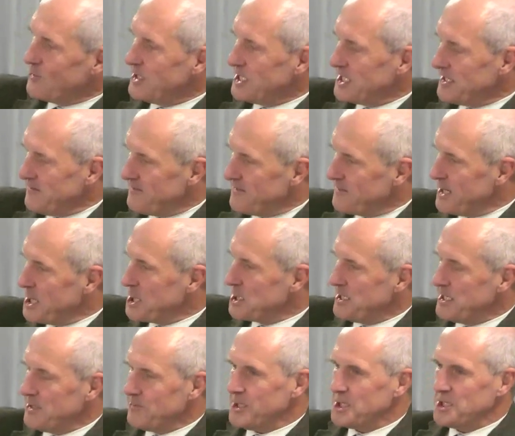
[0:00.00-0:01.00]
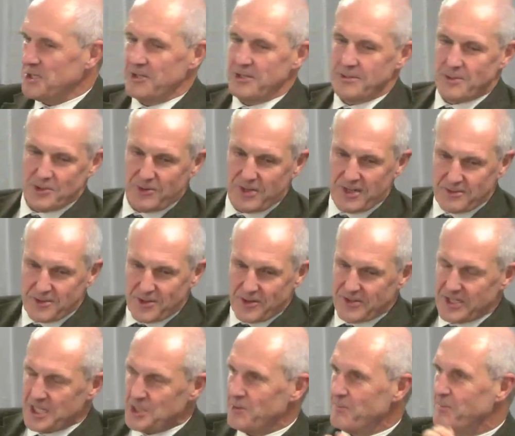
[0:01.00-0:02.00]
this information into a terminal and I've got
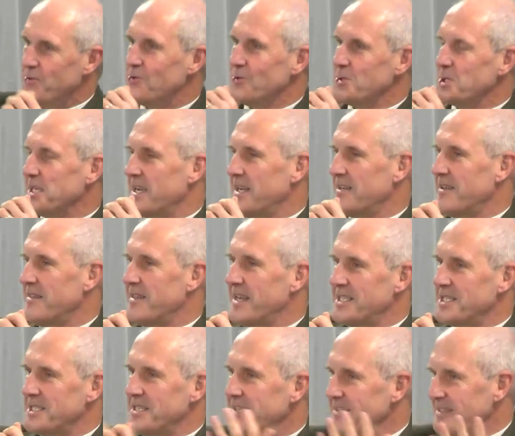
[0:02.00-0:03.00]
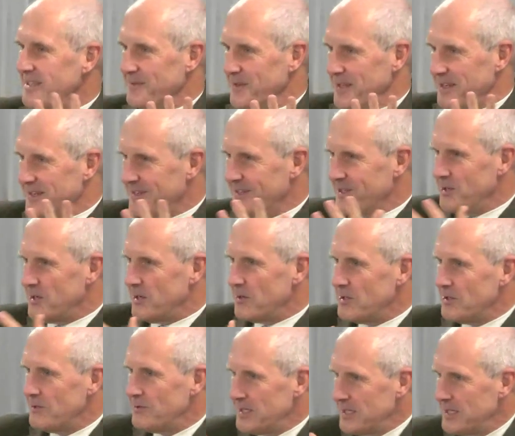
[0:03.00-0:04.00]
these reports out and that's the end of it. You know,
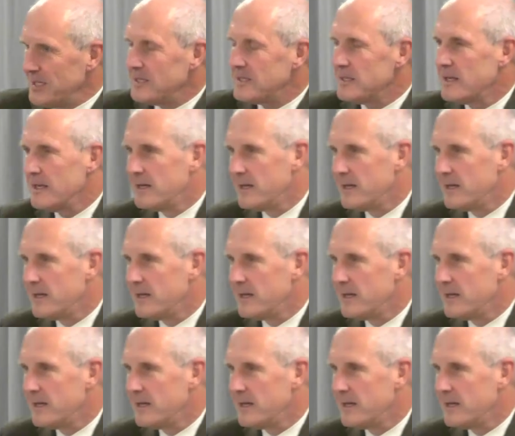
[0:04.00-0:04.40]
you need,